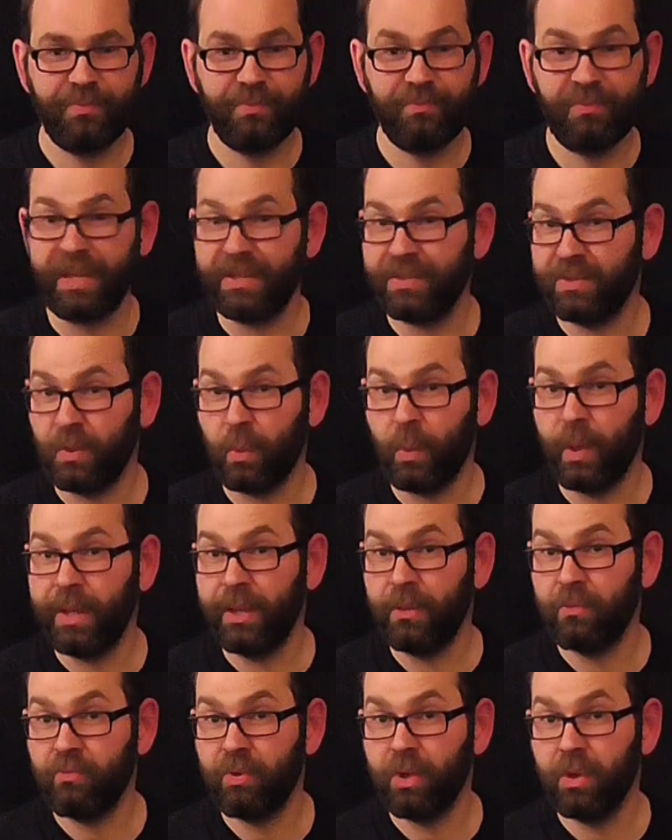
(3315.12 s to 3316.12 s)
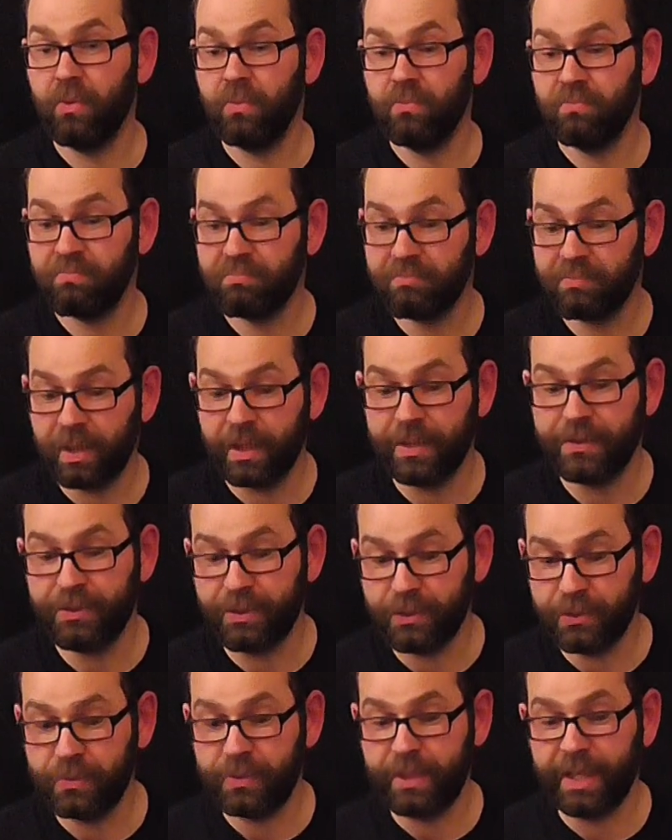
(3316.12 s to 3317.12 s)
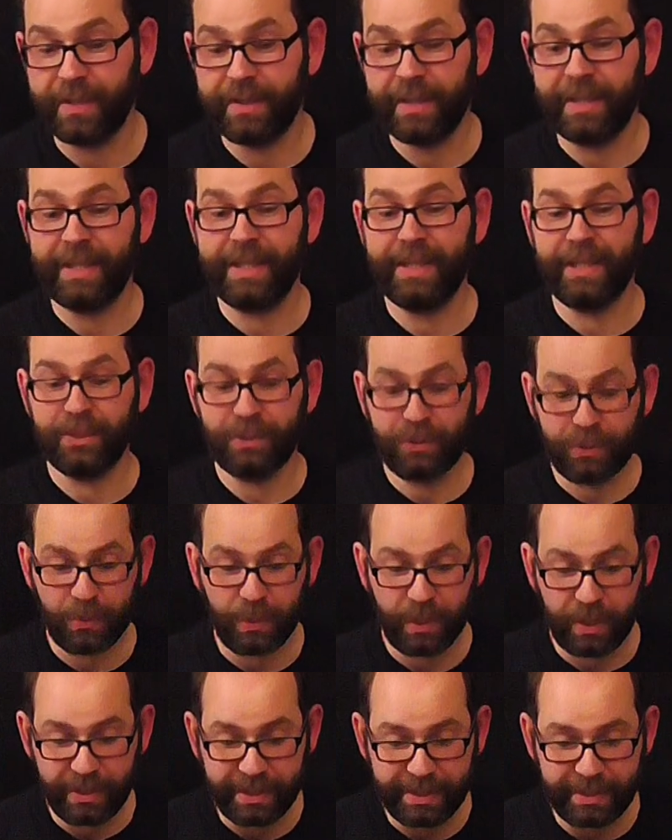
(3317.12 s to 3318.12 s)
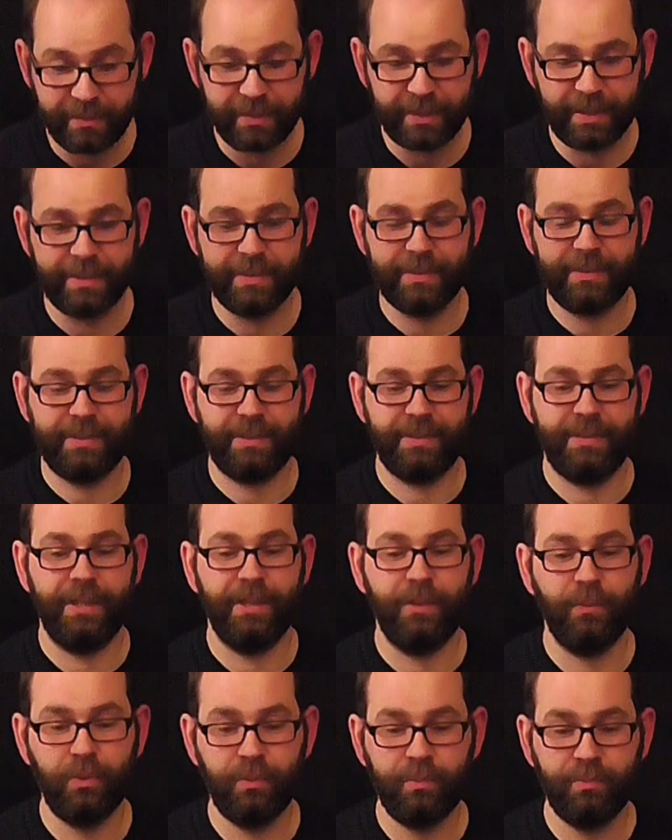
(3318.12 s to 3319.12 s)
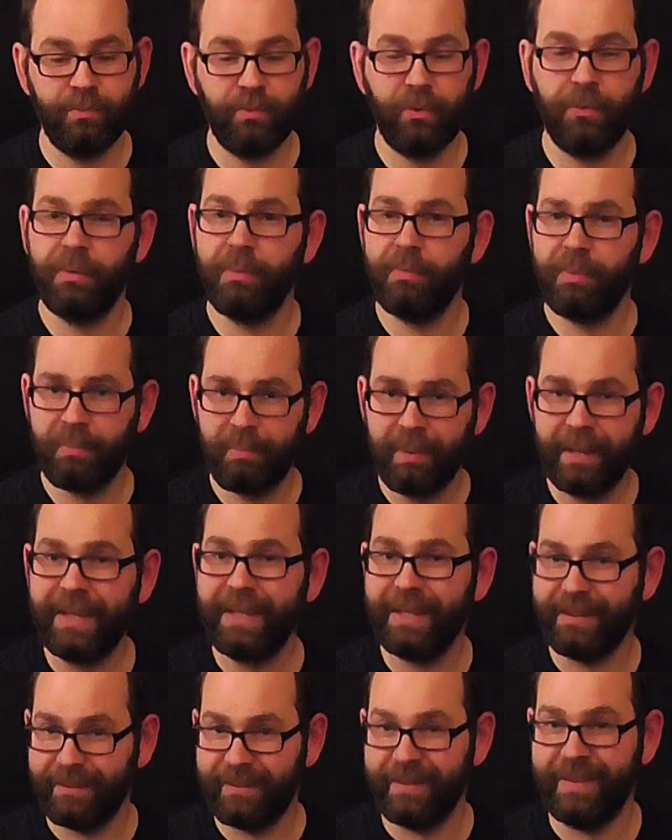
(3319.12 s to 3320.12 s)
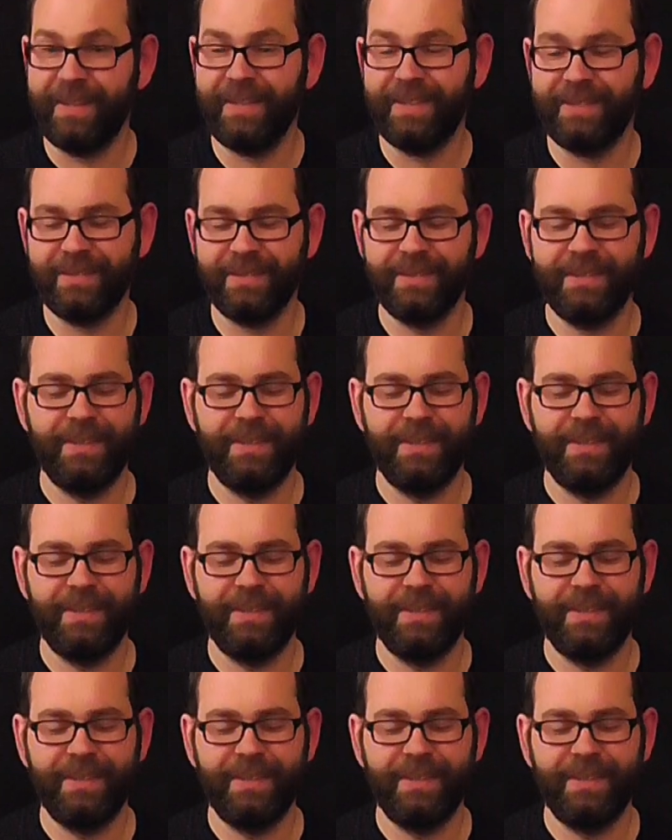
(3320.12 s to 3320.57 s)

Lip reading: that's the way they roll. I do get that. I do like that. I will probably be picking that